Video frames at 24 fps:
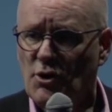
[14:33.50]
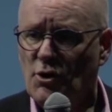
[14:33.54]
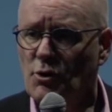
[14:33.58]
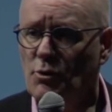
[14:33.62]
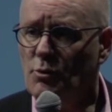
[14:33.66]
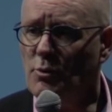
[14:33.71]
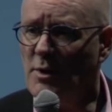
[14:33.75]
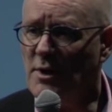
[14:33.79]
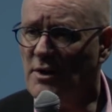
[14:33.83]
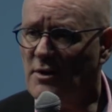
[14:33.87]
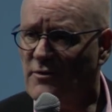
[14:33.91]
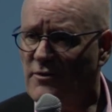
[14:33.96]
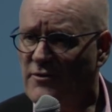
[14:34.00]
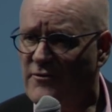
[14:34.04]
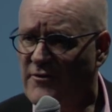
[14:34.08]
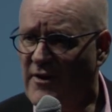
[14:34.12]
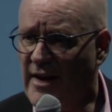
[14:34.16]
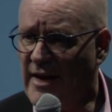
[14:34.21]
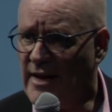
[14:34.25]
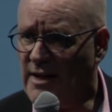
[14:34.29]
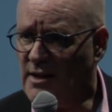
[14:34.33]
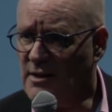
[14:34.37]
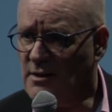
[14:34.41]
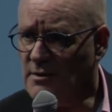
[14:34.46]
You will
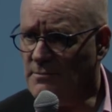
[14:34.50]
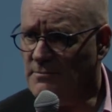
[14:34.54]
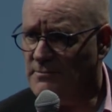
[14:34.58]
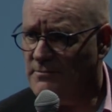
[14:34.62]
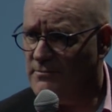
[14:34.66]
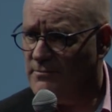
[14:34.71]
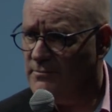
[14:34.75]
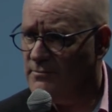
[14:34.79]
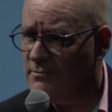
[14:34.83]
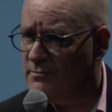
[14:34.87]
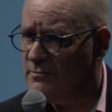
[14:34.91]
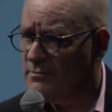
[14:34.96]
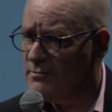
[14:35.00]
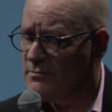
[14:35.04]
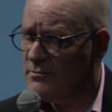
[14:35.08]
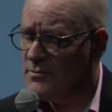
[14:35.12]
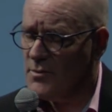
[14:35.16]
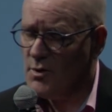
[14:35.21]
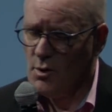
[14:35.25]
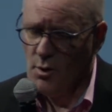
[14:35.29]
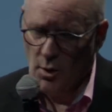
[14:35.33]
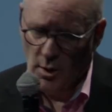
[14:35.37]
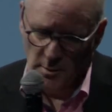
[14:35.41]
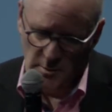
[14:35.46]
fail,
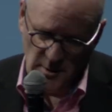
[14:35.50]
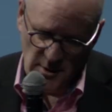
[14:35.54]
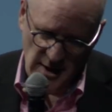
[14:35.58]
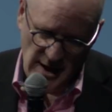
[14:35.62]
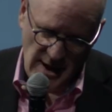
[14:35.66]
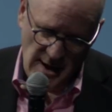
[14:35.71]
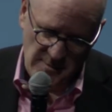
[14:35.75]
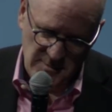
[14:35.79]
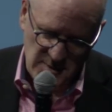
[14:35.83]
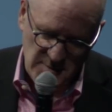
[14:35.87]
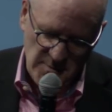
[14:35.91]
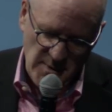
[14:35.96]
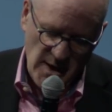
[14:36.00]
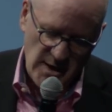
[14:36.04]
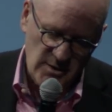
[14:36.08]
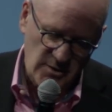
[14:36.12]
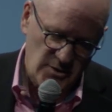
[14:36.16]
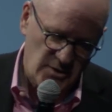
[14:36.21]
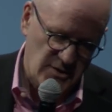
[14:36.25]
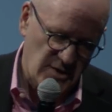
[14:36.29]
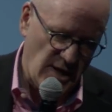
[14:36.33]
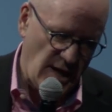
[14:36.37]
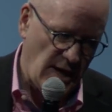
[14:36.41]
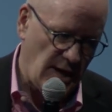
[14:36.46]
or perhaps
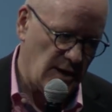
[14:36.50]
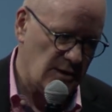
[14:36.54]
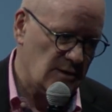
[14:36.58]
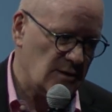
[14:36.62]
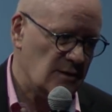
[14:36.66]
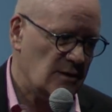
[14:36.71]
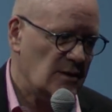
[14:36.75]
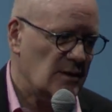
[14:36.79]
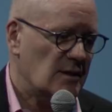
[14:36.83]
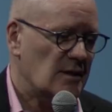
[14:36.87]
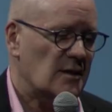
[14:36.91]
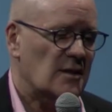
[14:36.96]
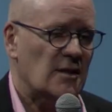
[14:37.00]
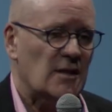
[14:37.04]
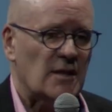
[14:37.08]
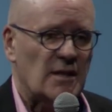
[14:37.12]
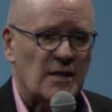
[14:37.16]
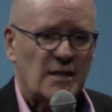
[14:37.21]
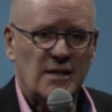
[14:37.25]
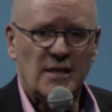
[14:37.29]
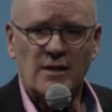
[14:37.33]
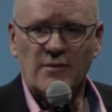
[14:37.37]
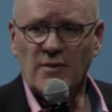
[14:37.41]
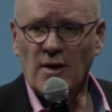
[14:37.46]
better said,
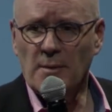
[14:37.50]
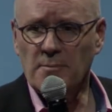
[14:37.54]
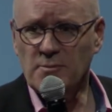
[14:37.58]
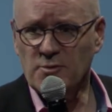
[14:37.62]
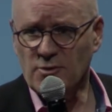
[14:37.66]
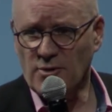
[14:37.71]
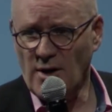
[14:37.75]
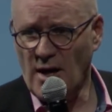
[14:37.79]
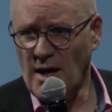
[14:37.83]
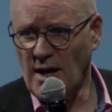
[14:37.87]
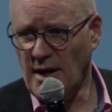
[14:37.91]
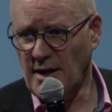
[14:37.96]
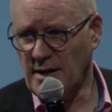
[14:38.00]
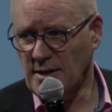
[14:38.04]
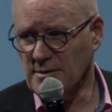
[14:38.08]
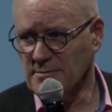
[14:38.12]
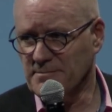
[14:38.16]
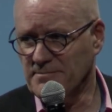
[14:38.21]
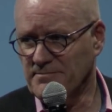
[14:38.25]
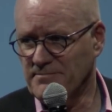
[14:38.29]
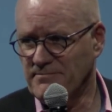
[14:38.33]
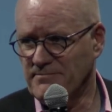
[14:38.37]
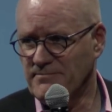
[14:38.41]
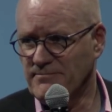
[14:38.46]
give up trying.